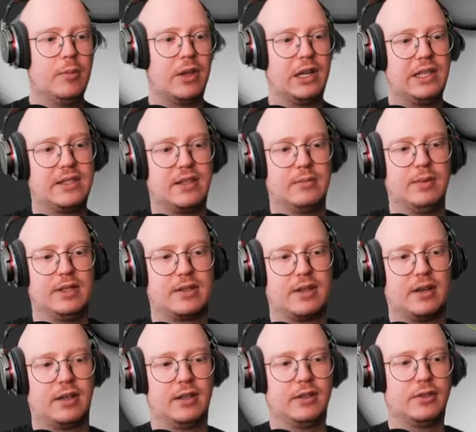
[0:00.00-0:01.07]
but at least it means
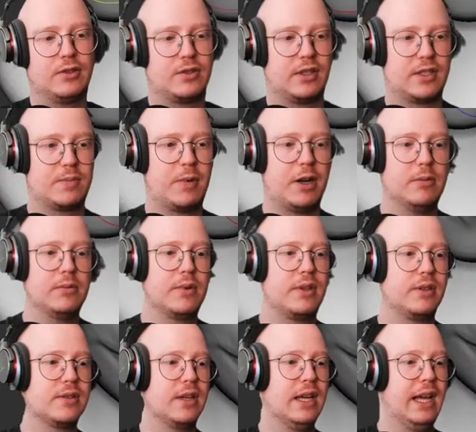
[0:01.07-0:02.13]
that I can just experiment with
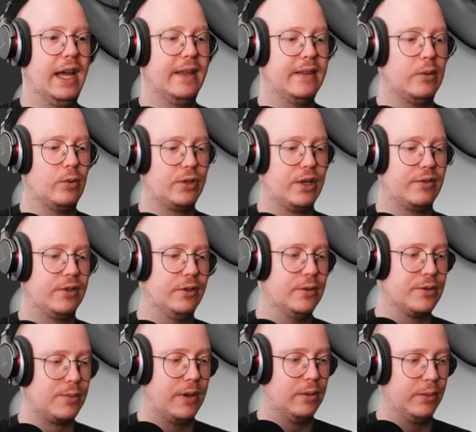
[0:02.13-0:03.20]
things. And then what you have to do
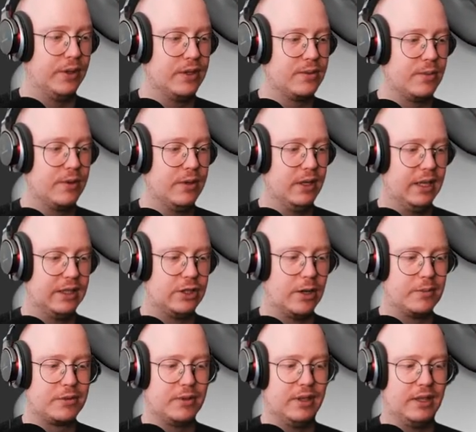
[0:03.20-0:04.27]
as well with this one, it
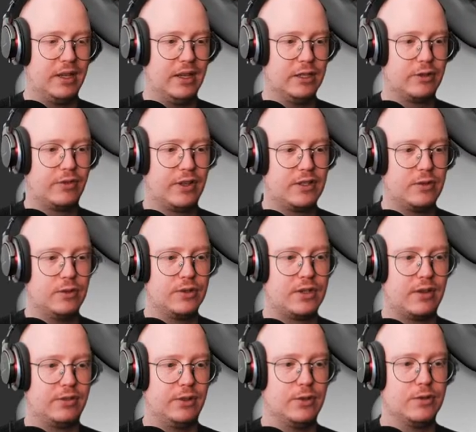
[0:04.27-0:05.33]
comes from the interface, you just
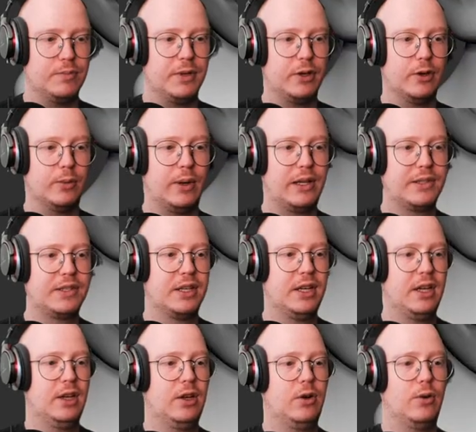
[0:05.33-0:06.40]
have to use mirror and weld,
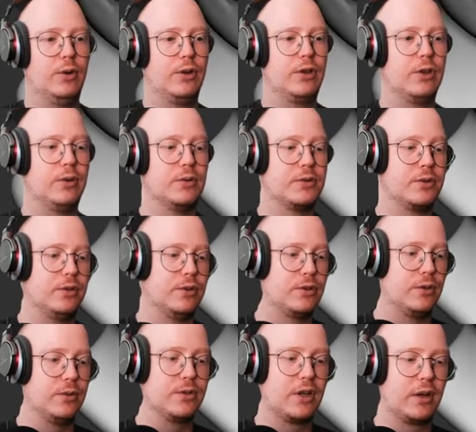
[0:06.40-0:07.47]
or you can also
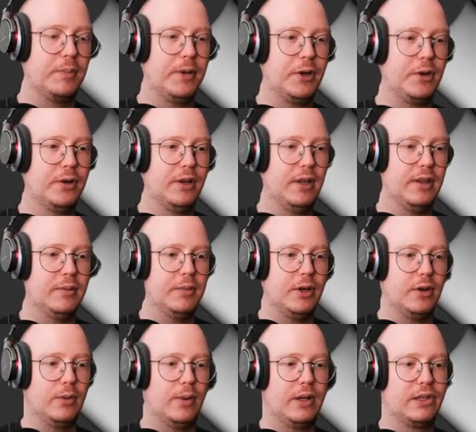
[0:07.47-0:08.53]
just use like mirror and then
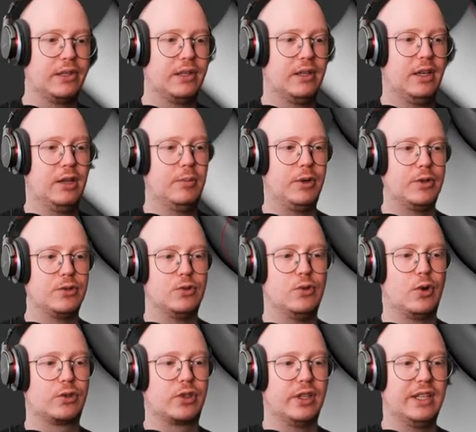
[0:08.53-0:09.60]
mirror and weld, because you're
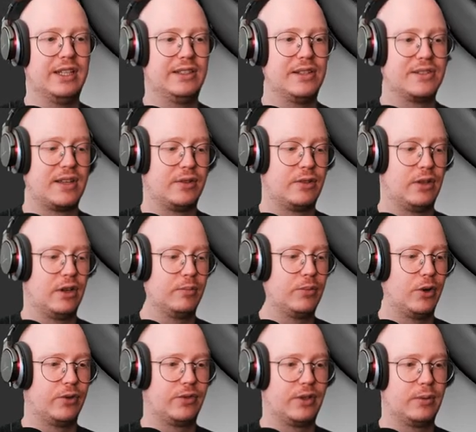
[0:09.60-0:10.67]
not going to hit the center line
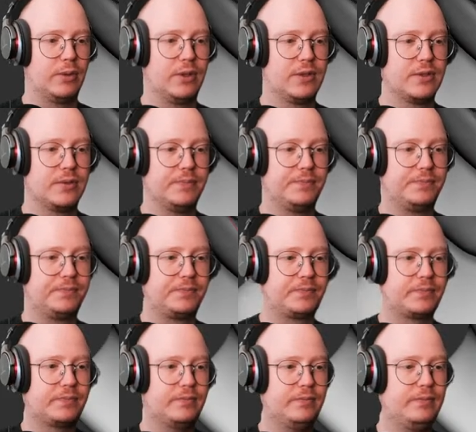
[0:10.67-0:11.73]
perfectly with this.
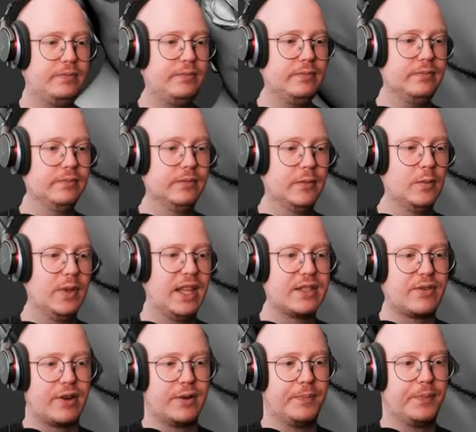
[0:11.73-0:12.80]
But
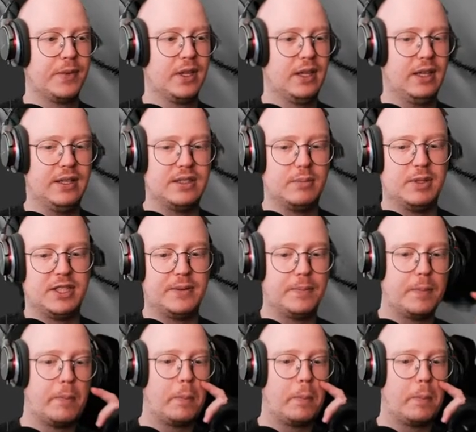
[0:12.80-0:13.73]
that's fine, easy peasy.